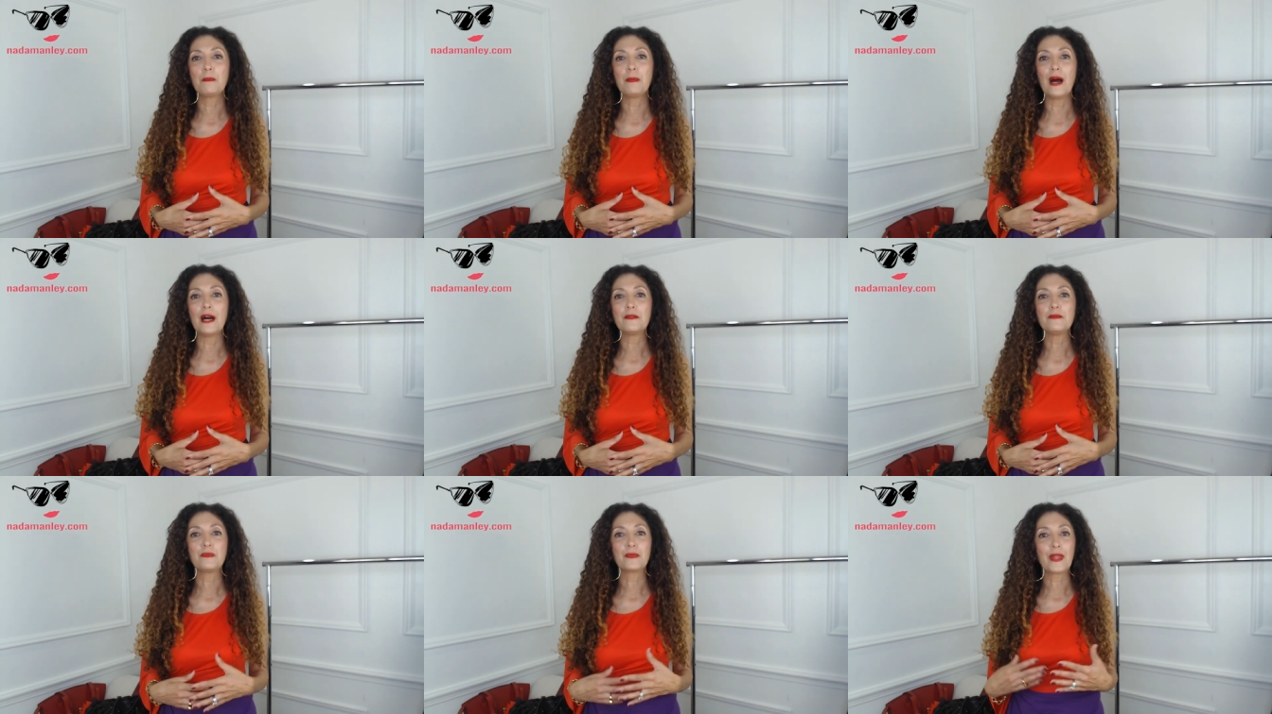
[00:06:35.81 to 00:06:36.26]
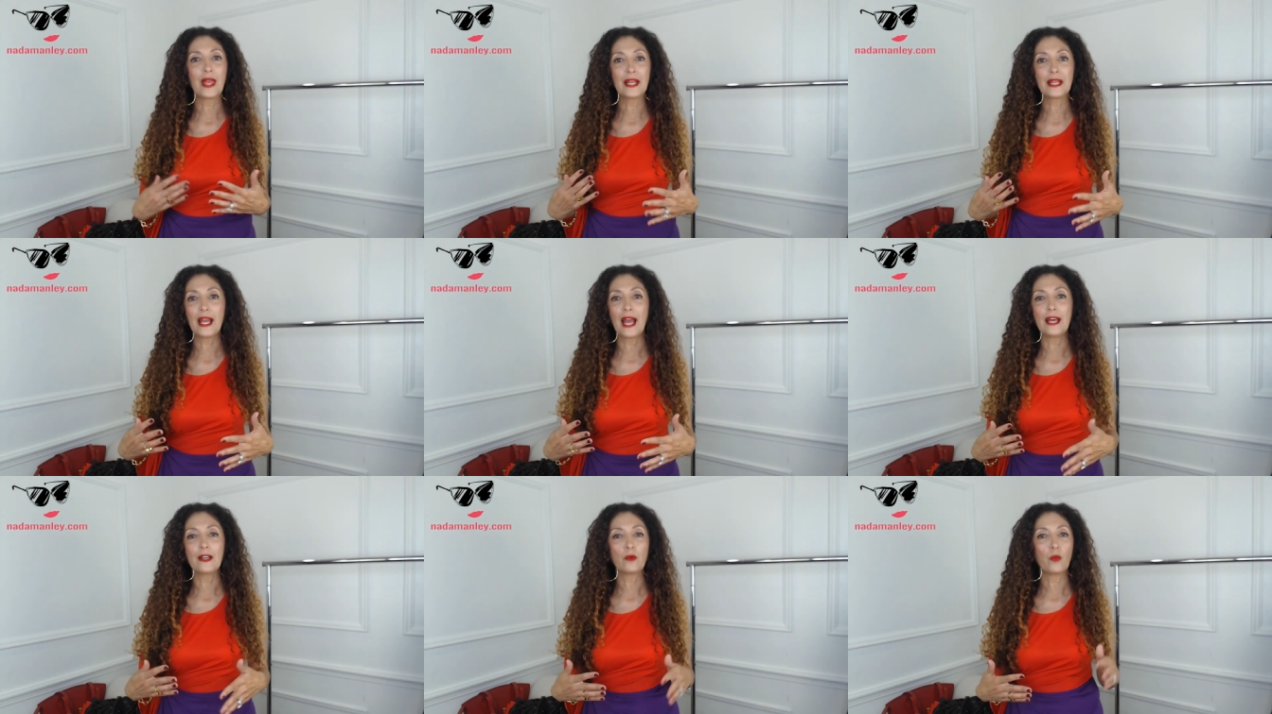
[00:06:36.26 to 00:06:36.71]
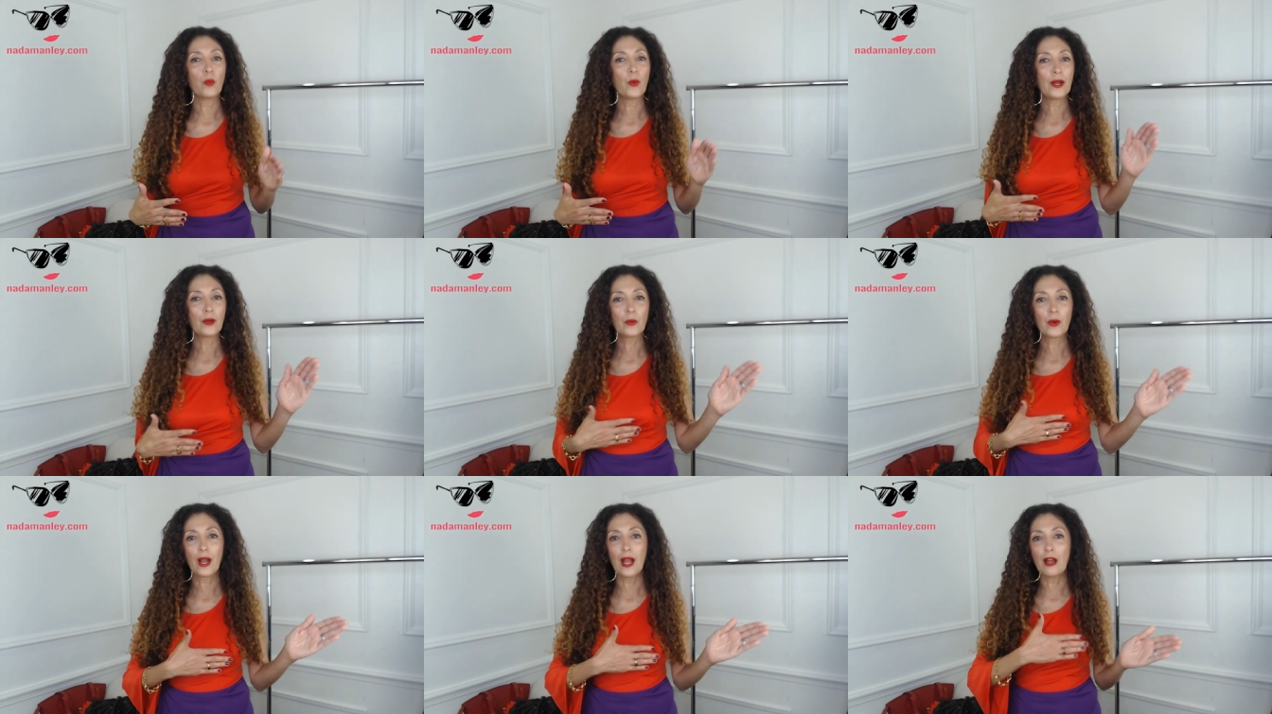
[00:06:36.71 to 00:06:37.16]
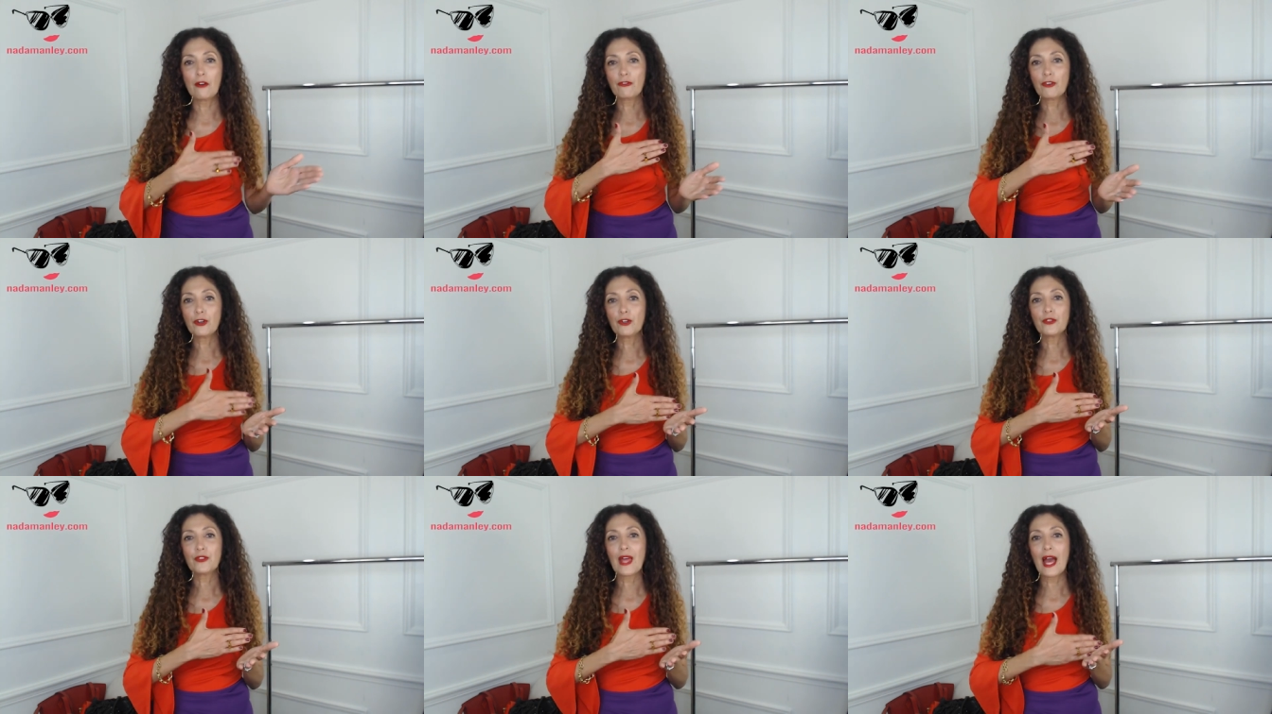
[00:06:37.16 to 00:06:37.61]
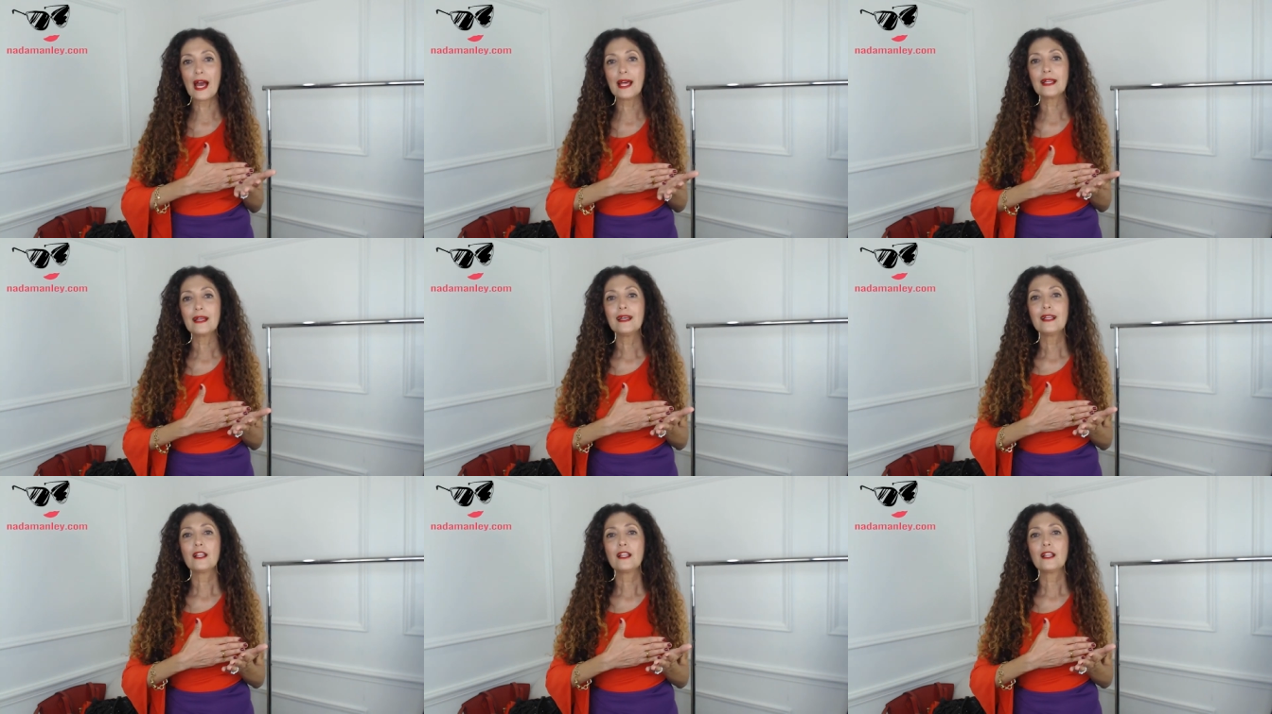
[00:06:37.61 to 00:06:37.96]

But again, wherever that